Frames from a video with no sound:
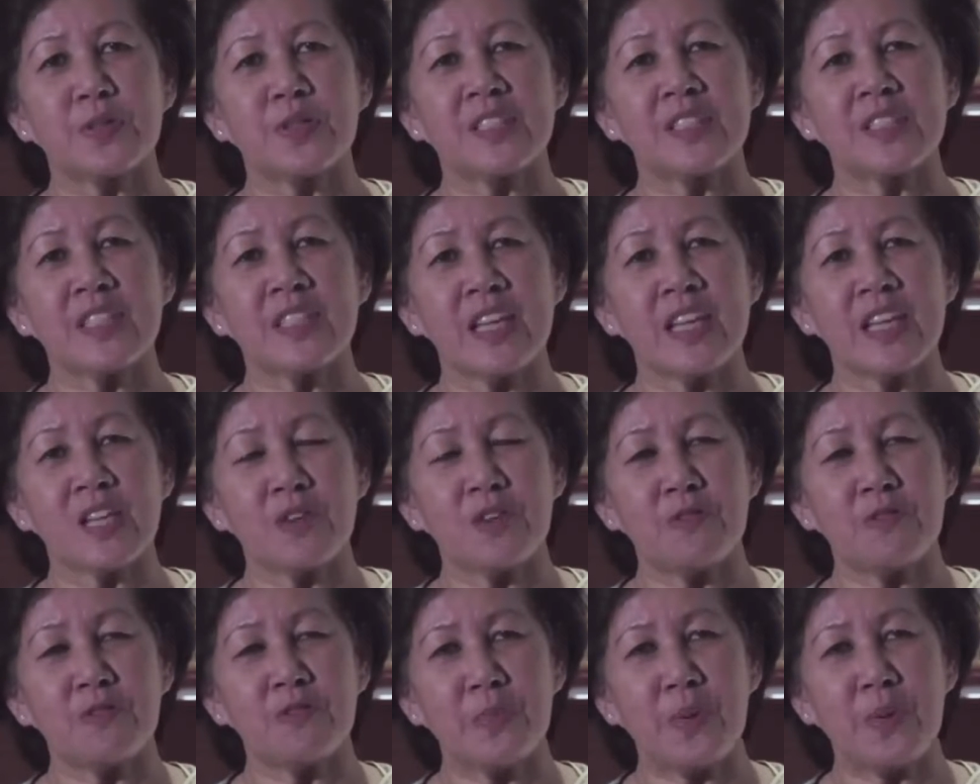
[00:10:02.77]
sake
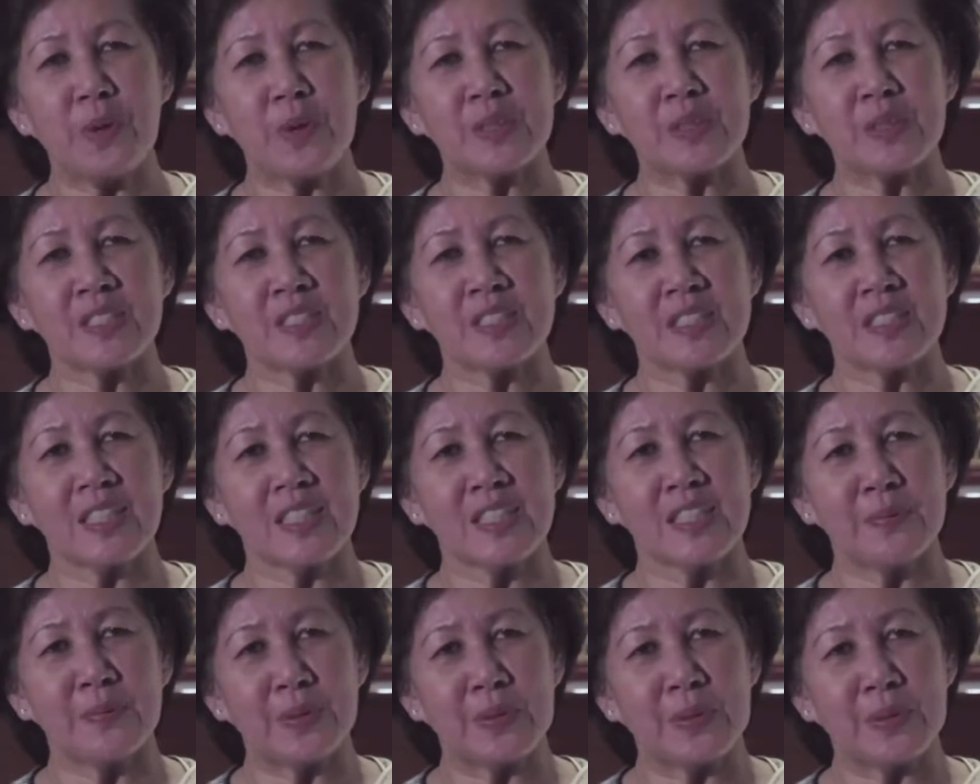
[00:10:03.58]
of more
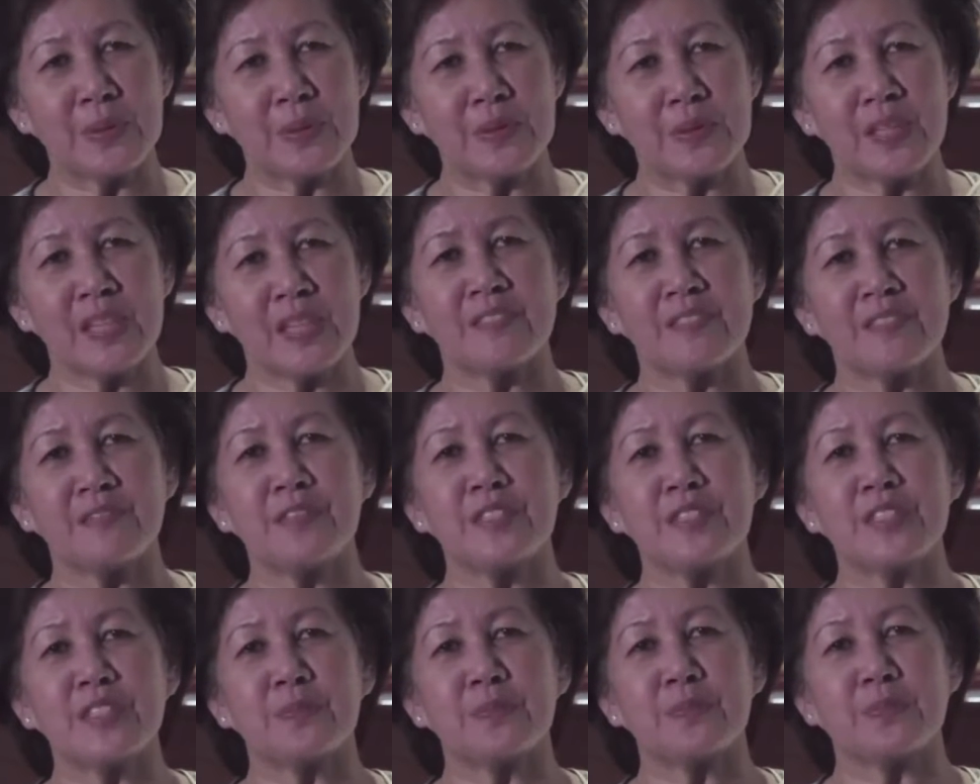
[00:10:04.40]
sustainable and
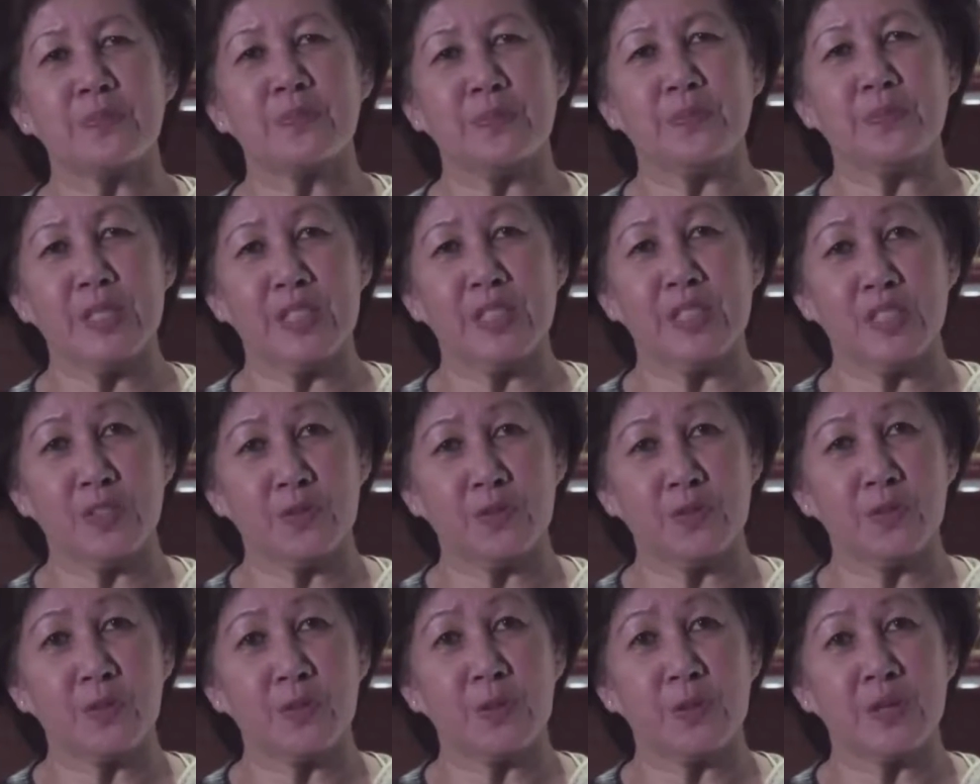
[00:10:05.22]
peaceful
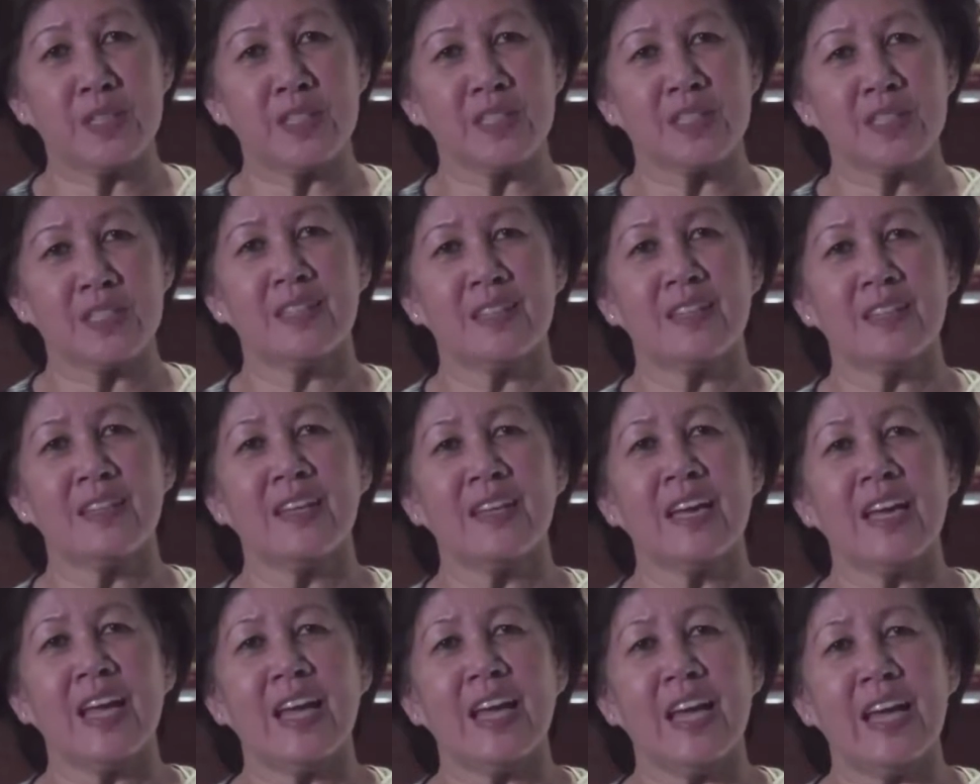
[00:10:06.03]
world
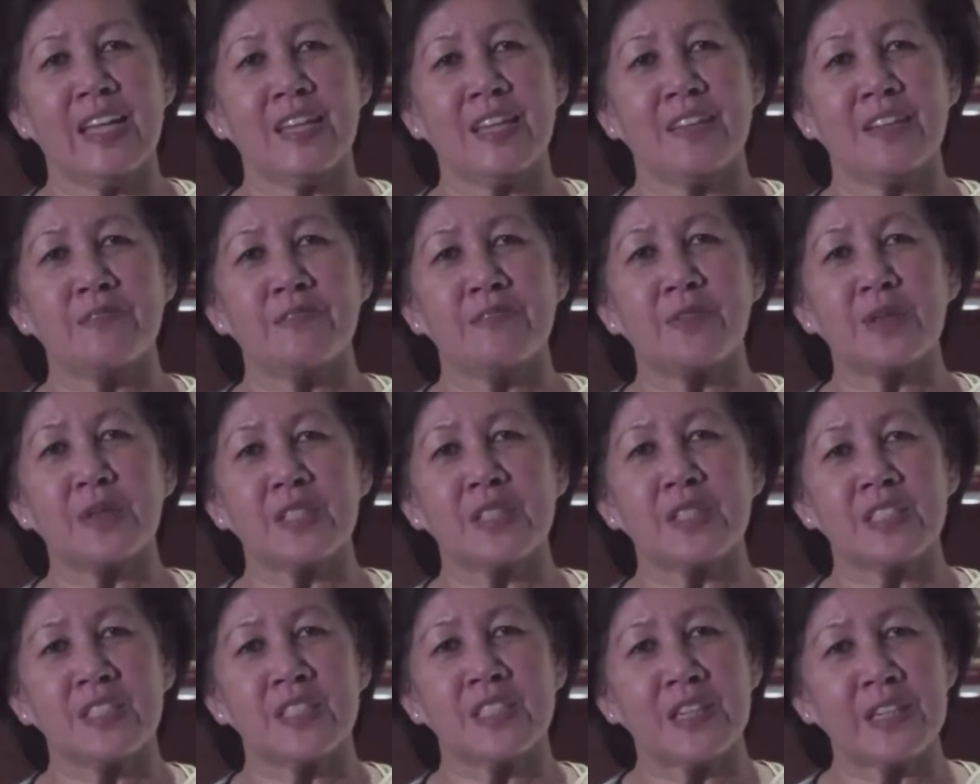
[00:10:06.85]
and for the
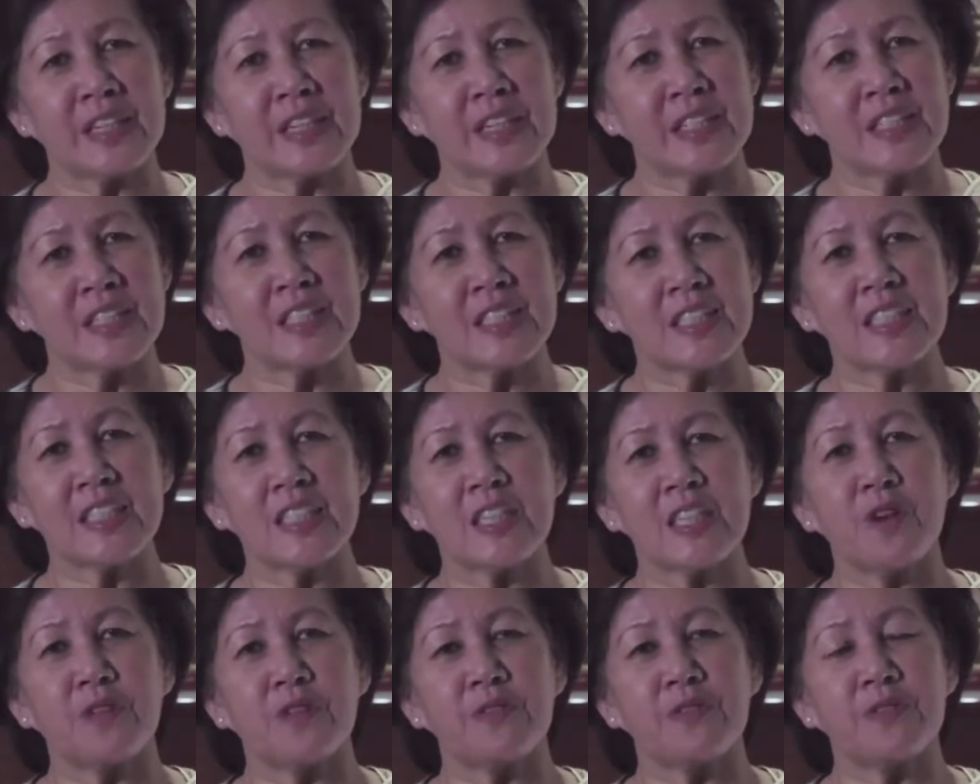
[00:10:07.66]
serenity
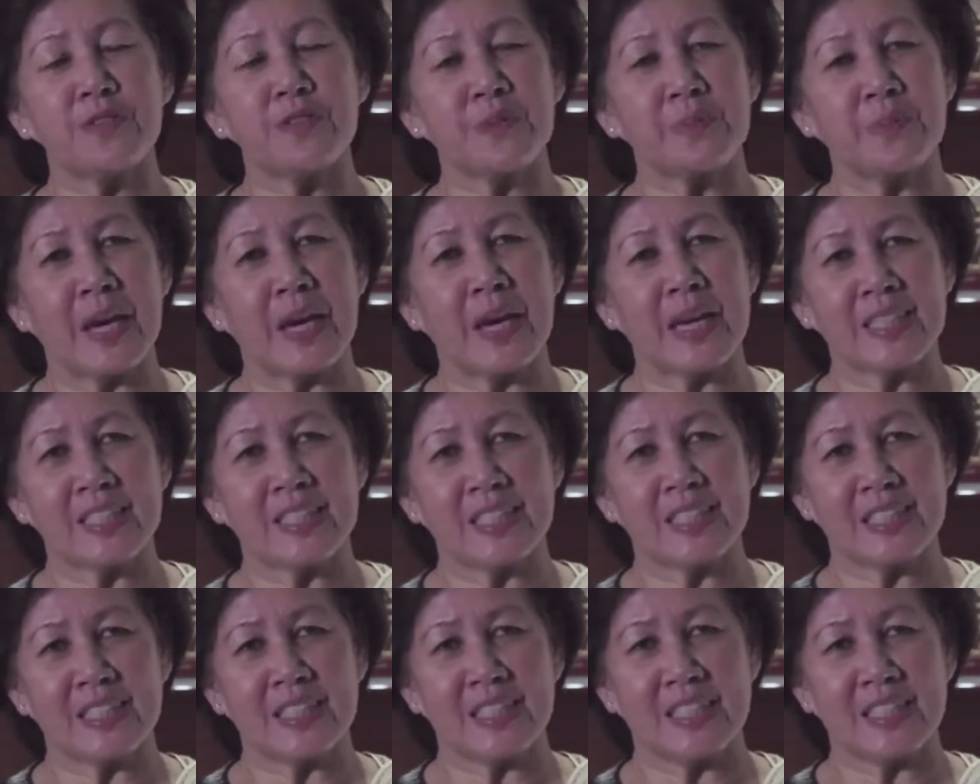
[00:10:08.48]
of
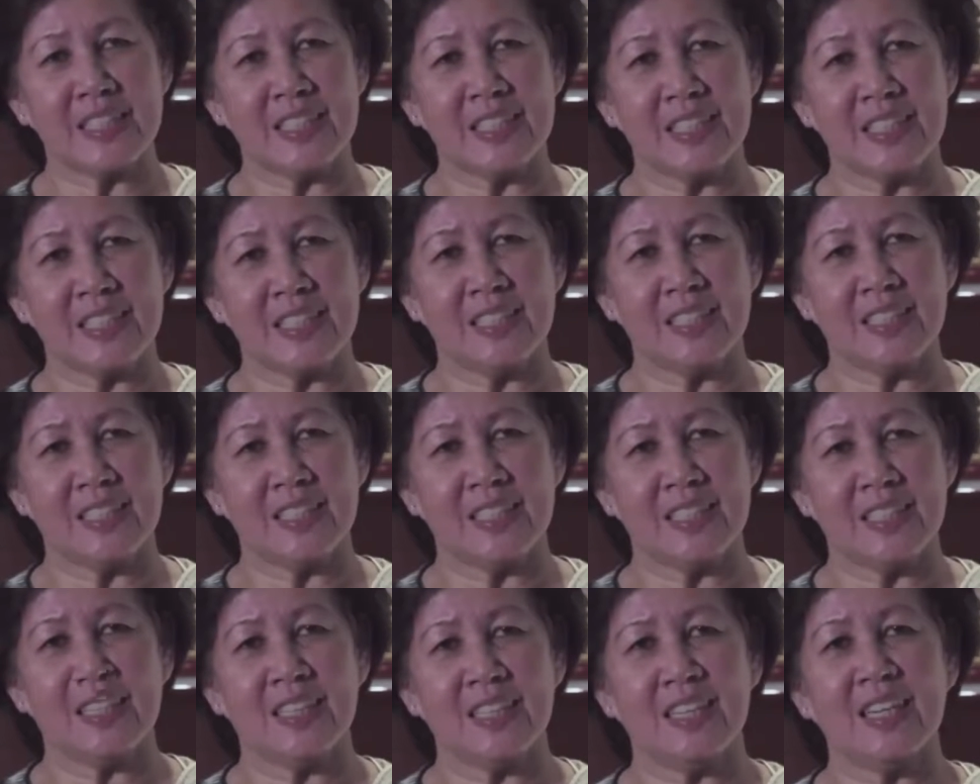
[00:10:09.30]
humanity.
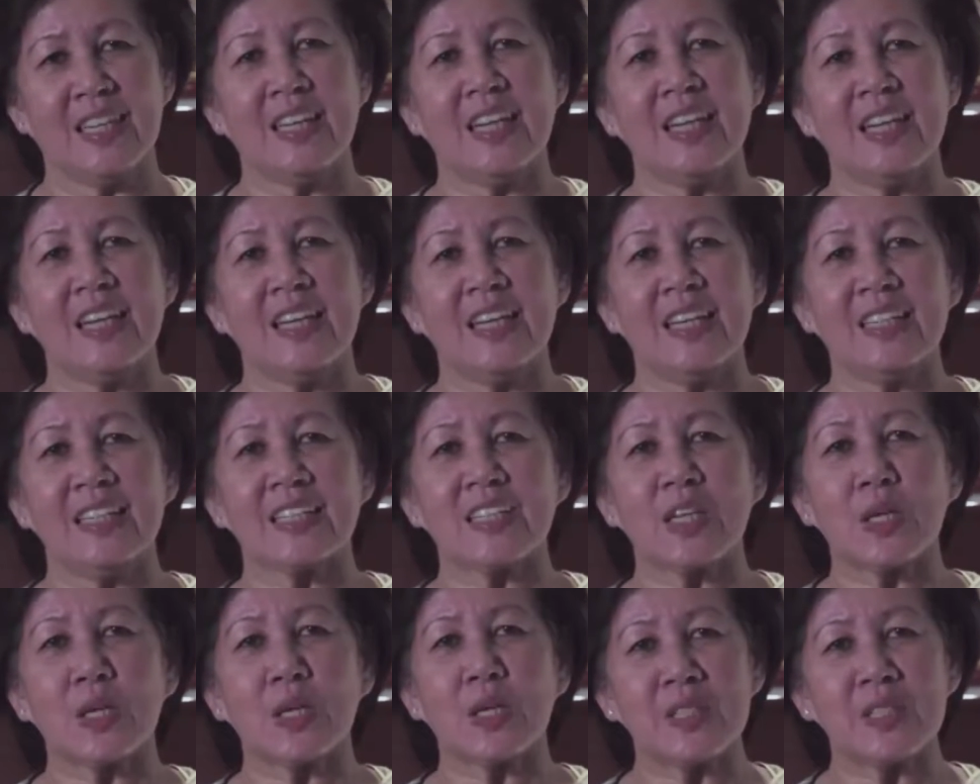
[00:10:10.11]
In
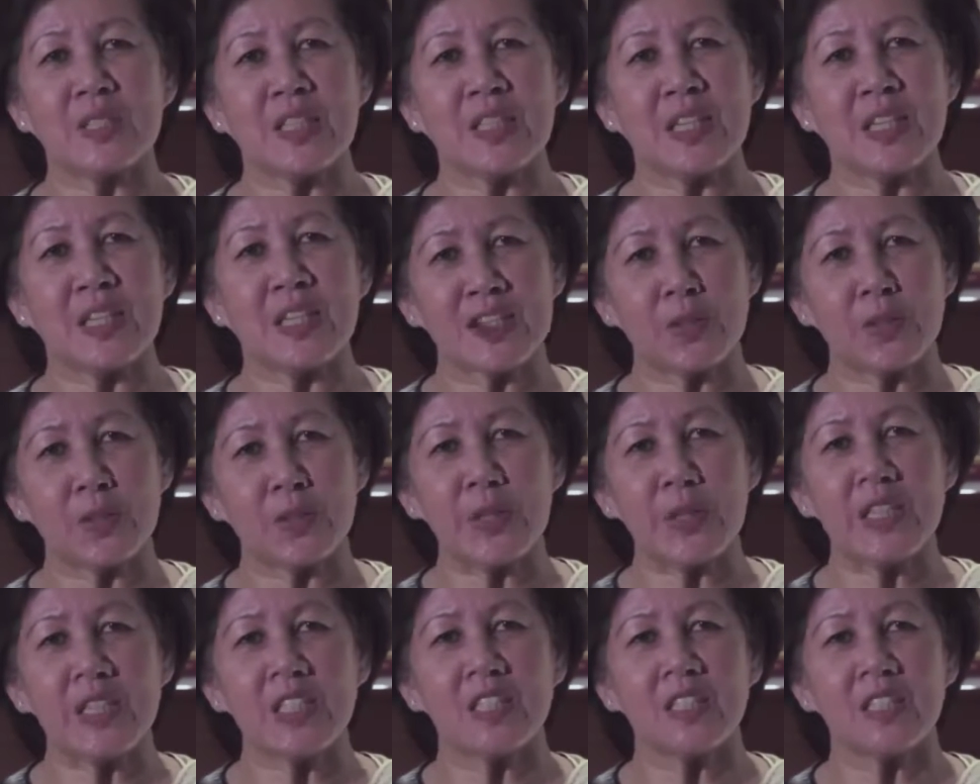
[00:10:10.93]
closing my
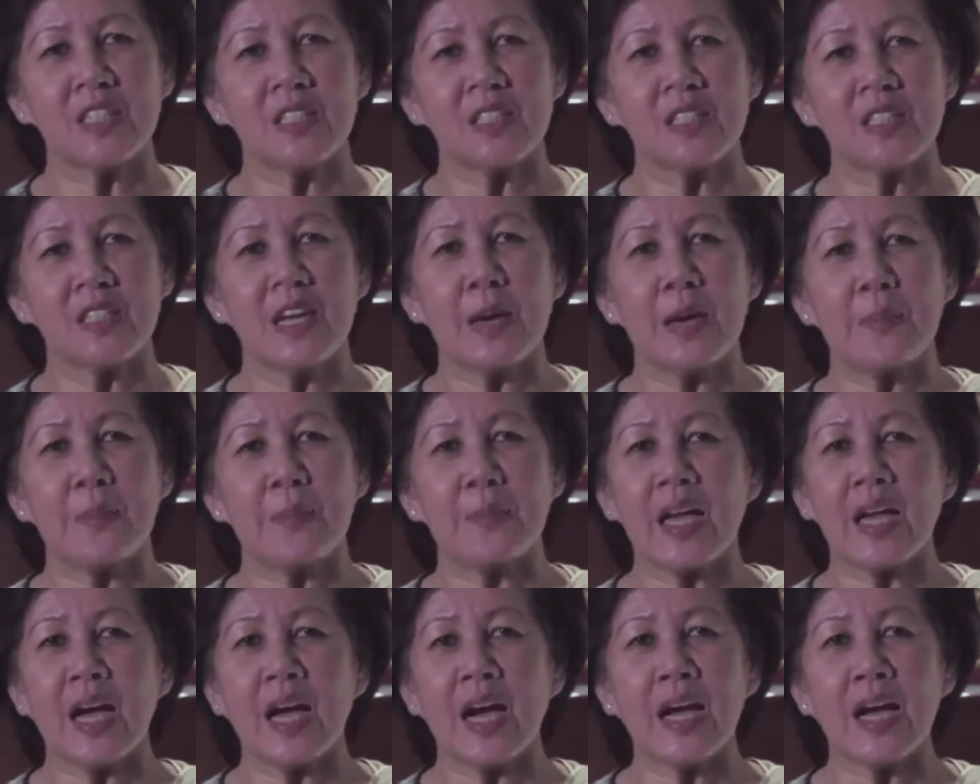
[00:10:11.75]
speech,
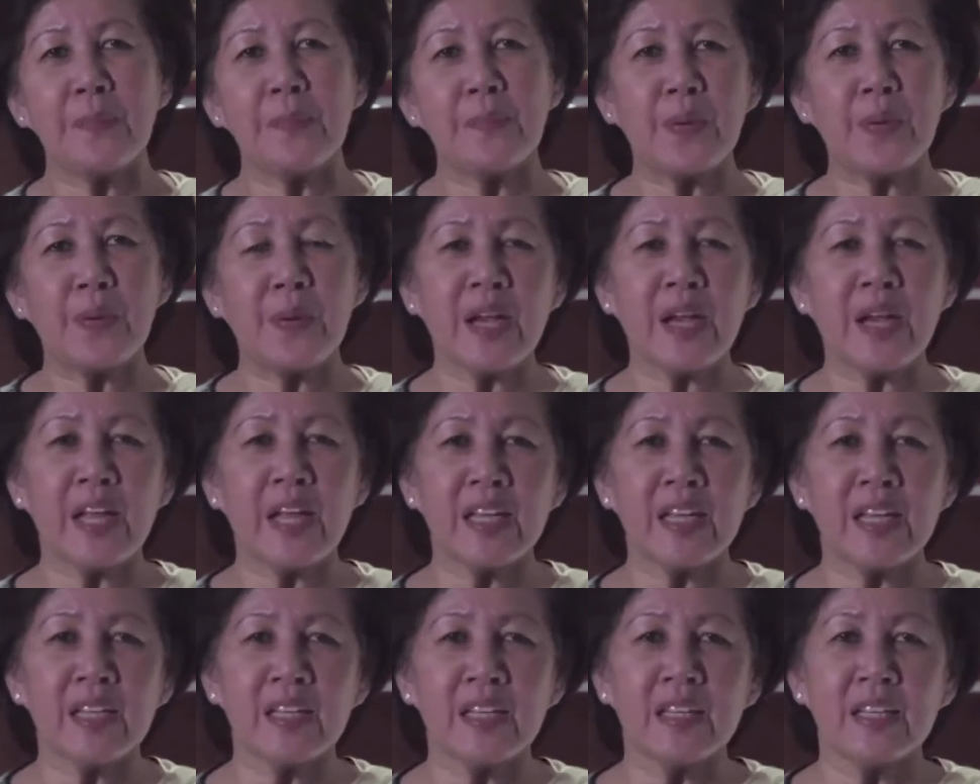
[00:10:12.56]
may I pray